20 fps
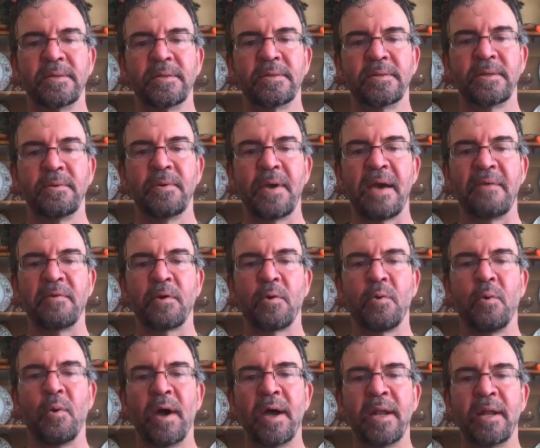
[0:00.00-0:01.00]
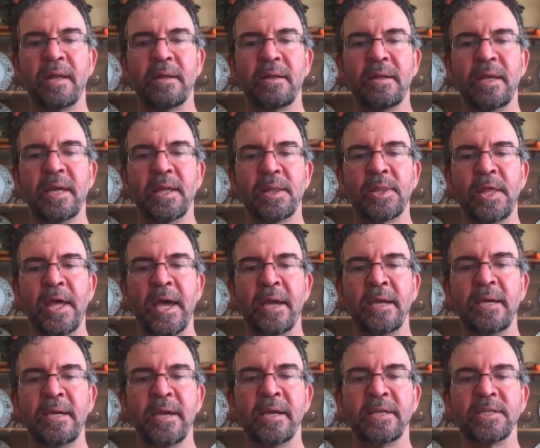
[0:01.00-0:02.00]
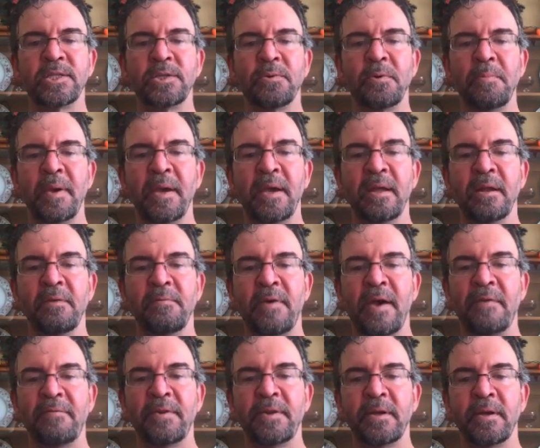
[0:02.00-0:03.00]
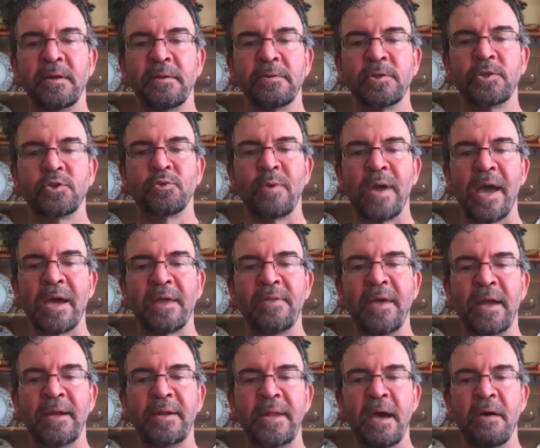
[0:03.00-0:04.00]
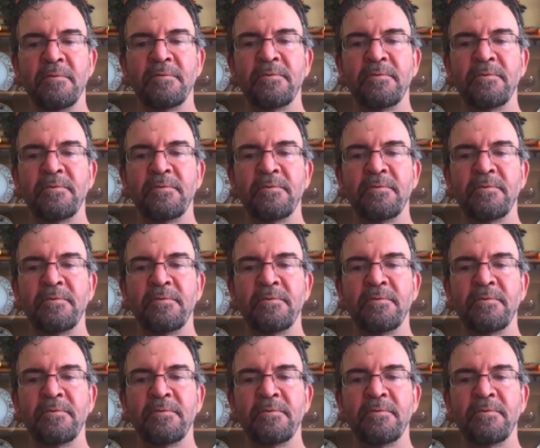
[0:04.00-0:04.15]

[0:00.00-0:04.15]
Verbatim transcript: So we haven't quite hit that yet, so we may end up having to drag that down